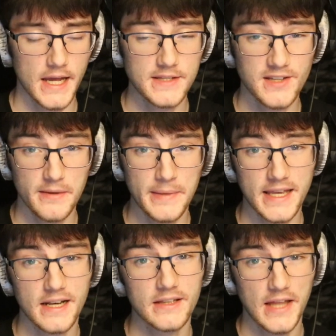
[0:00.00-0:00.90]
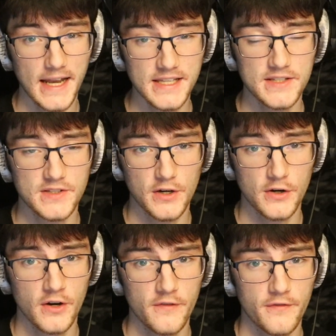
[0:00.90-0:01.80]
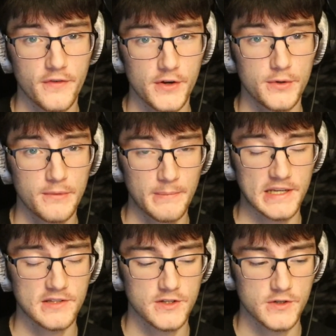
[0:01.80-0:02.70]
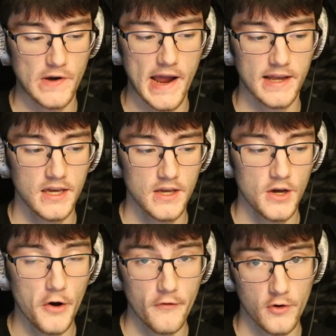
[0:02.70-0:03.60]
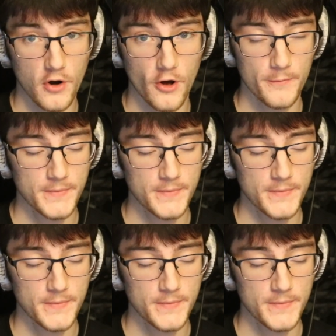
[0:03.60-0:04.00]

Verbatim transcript: it's going to make it a lot easier for you to mix the track overall.